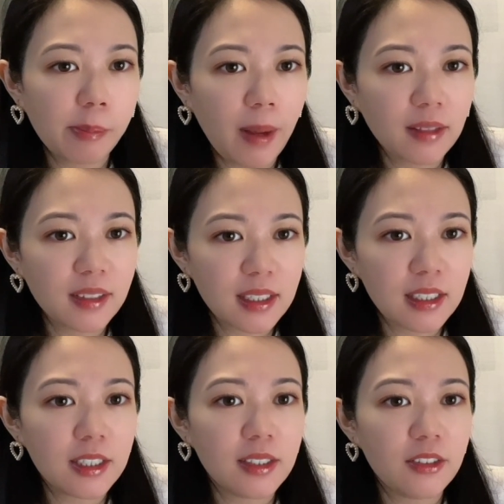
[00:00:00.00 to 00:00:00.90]

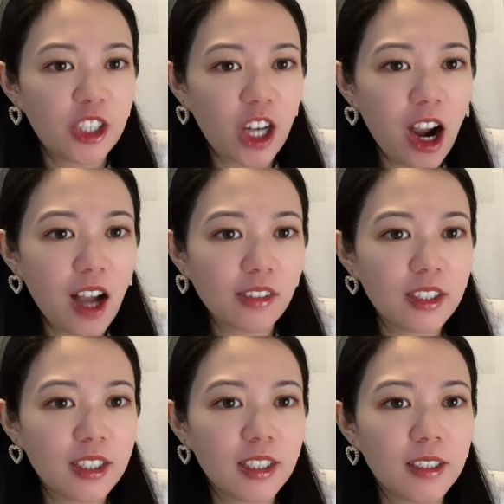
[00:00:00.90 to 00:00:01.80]
Bazi
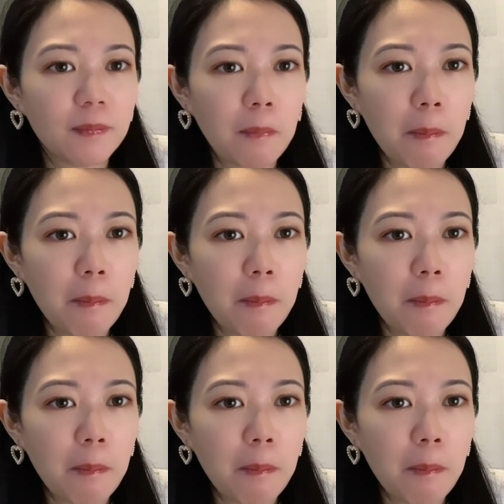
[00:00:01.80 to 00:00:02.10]
charts